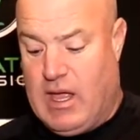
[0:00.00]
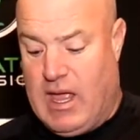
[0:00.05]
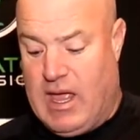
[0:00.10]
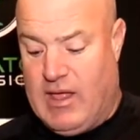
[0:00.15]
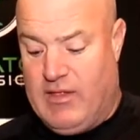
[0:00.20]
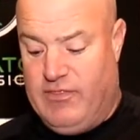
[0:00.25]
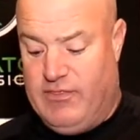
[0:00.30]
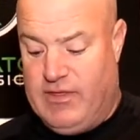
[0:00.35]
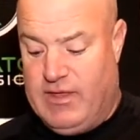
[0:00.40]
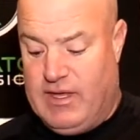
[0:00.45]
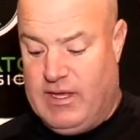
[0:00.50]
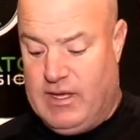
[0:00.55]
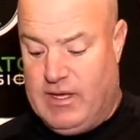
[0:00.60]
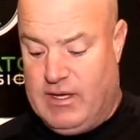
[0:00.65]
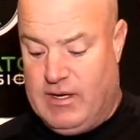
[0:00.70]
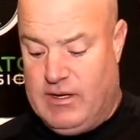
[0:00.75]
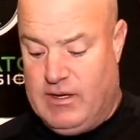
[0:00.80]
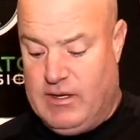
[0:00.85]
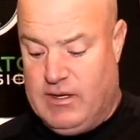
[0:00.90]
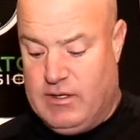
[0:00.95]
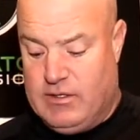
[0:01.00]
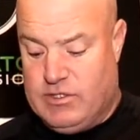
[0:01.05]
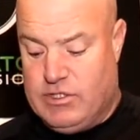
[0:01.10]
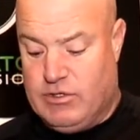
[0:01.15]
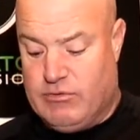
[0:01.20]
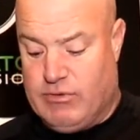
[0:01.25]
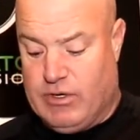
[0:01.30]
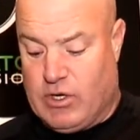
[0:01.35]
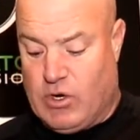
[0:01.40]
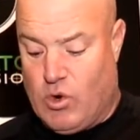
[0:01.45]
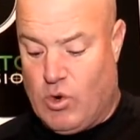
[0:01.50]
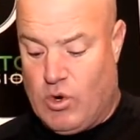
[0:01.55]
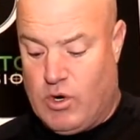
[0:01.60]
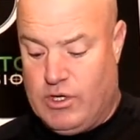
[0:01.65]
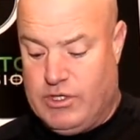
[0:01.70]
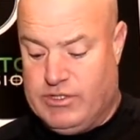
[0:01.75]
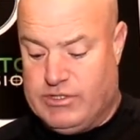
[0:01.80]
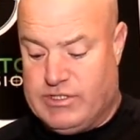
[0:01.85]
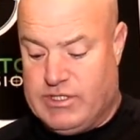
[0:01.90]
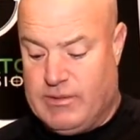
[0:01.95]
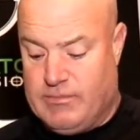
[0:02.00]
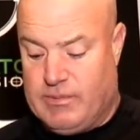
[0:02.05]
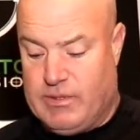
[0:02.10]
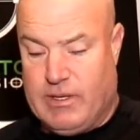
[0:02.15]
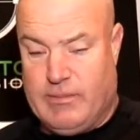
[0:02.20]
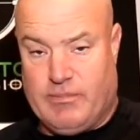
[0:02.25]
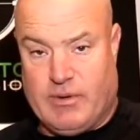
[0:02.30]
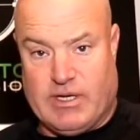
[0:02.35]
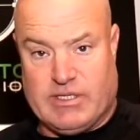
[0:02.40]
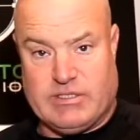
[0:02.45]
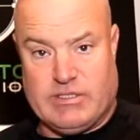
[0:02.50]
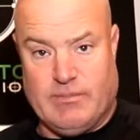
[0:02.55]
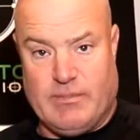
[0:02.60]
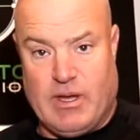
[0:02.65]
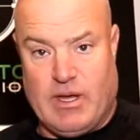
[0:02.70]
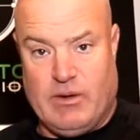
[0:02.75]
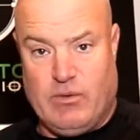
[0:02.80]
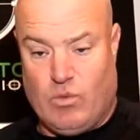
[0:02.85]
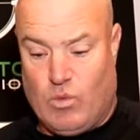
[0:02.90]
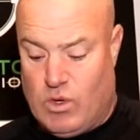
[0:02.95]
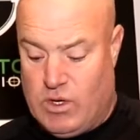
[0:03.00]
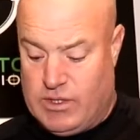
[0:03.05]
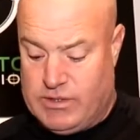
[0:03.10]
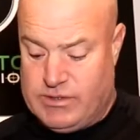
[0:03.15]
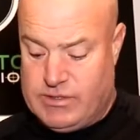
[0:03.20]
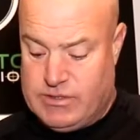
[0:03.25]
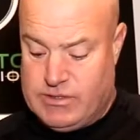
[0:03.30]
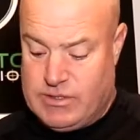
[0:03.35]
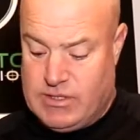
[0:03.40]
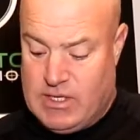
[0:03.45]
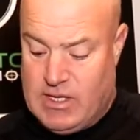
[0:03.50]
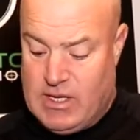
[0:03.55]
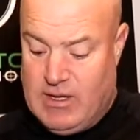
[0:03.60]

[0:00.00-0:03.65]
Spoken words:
and then to record, you simply press the button once.